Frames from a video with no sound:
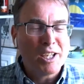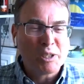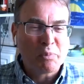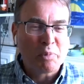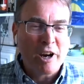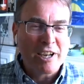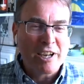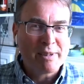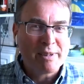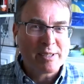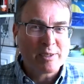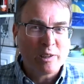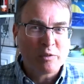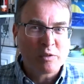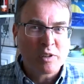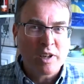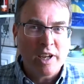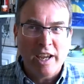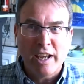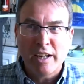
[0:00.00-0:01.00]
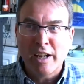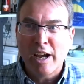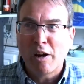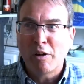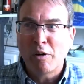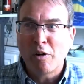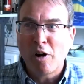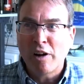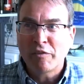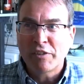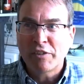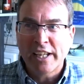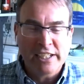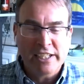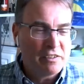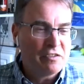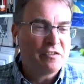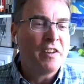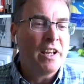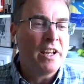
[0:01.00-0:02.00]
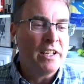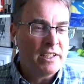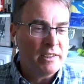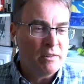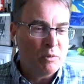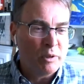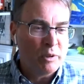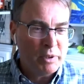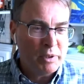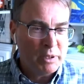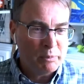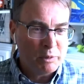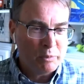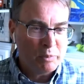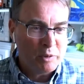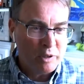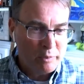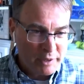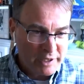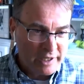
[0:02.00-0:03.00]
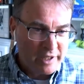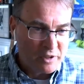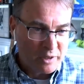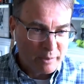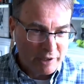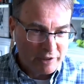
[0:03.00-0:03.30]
I surprised myself at how often I get offended when people put me